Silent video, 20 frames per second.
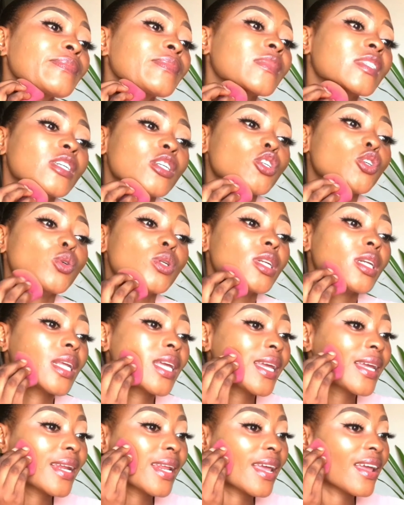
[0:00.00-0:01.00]
you
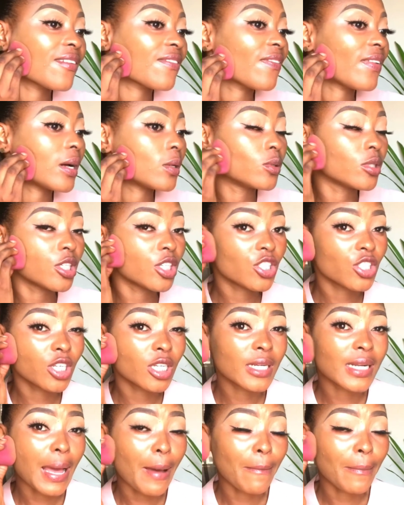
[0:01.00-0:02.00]
need a
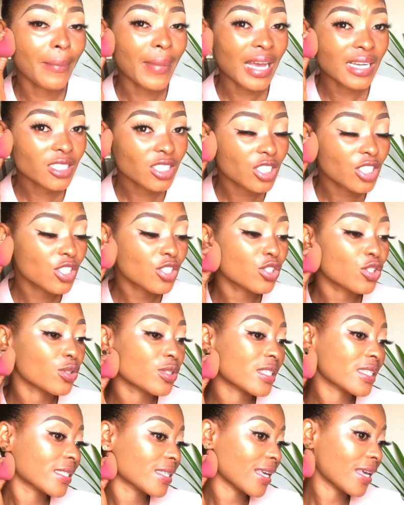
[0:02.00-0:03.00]
foundation that matches your
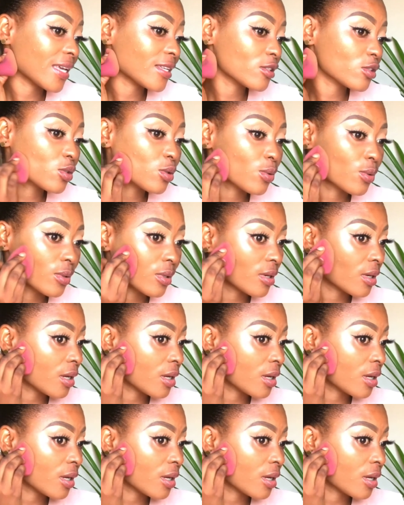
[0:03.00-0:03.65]
skin tone.